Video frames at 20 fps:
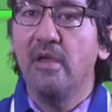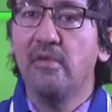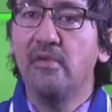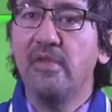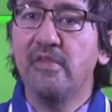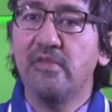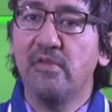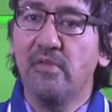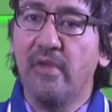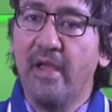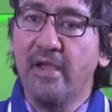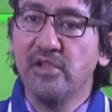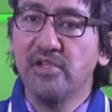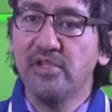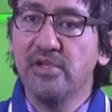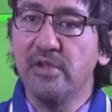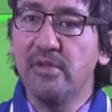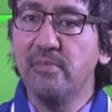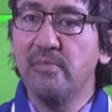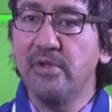
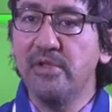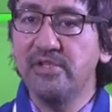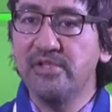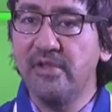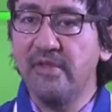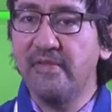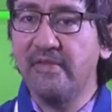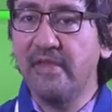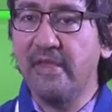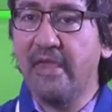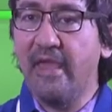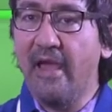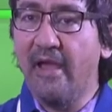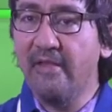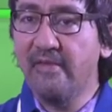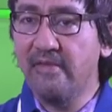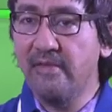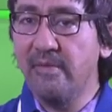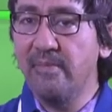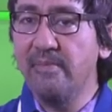Resurrection bridges the
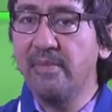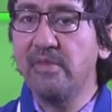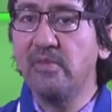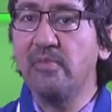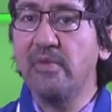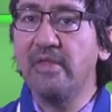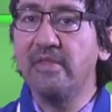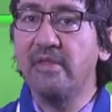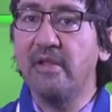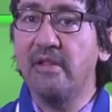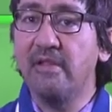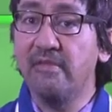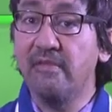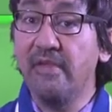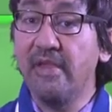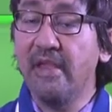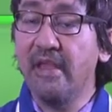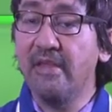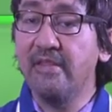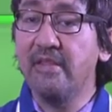chasm between the
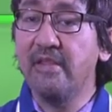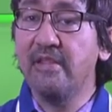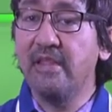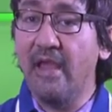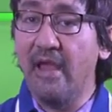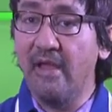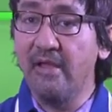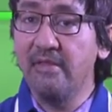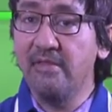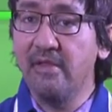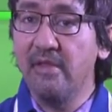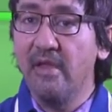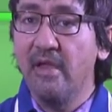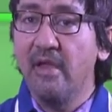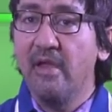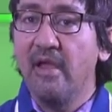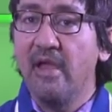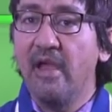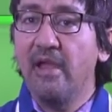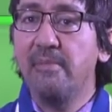living and the dead,
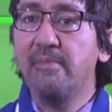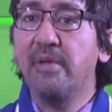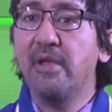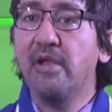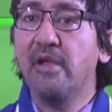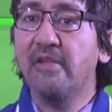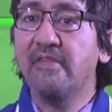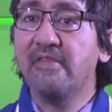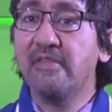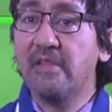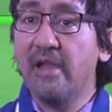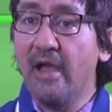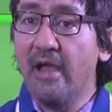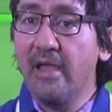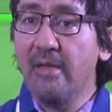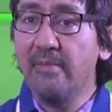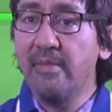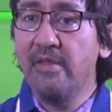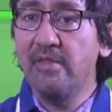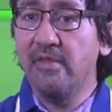and because
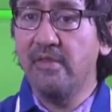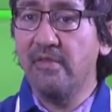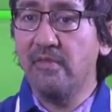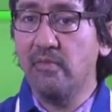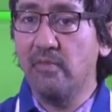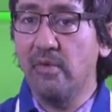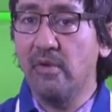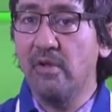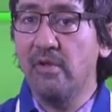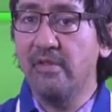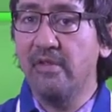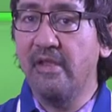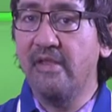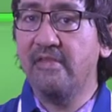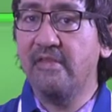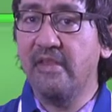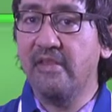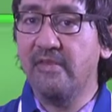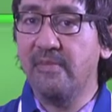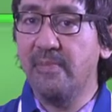time in this world
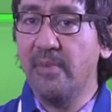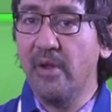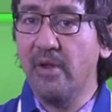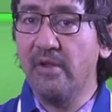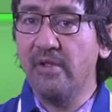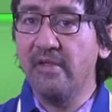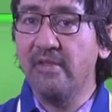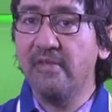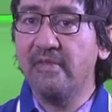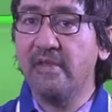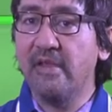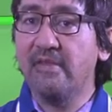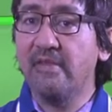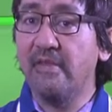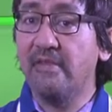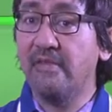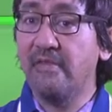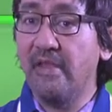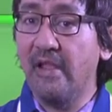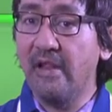is experienced
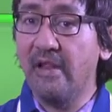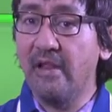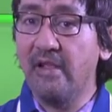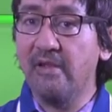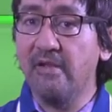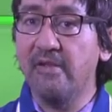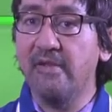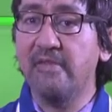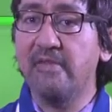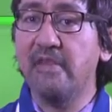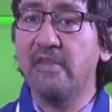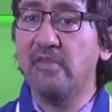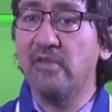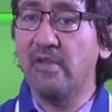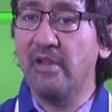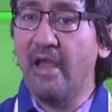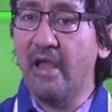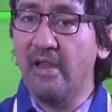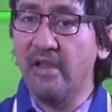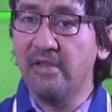as a cyclical
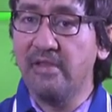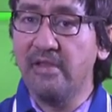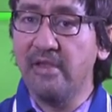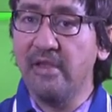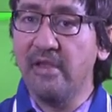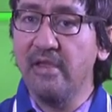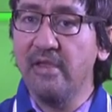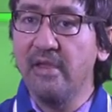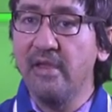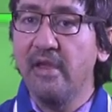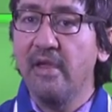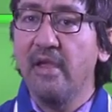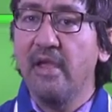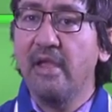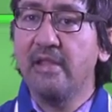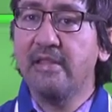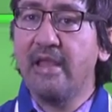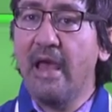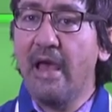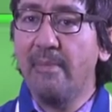seasonality,
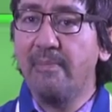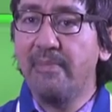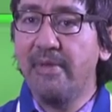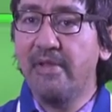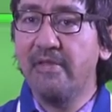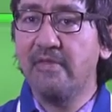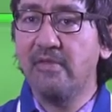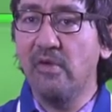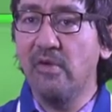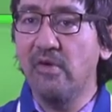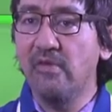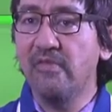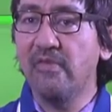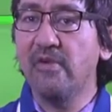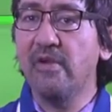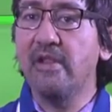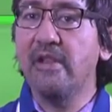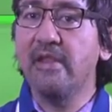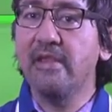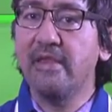it happens
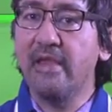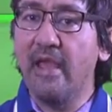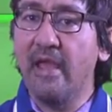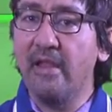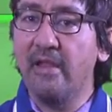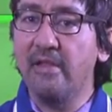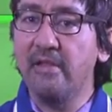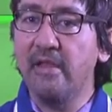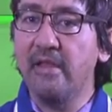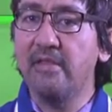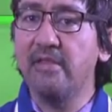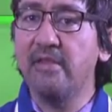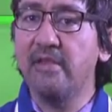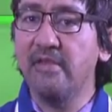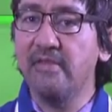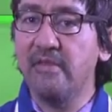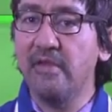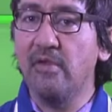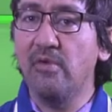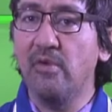over and again in
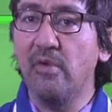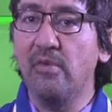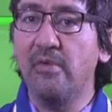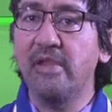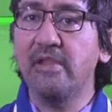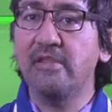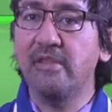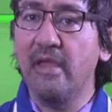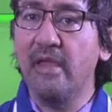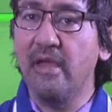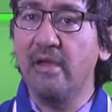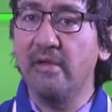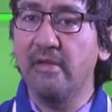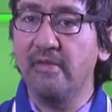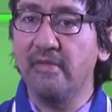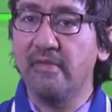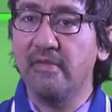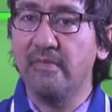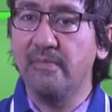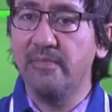these heroic
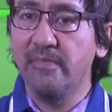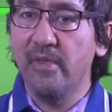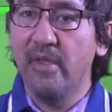tales.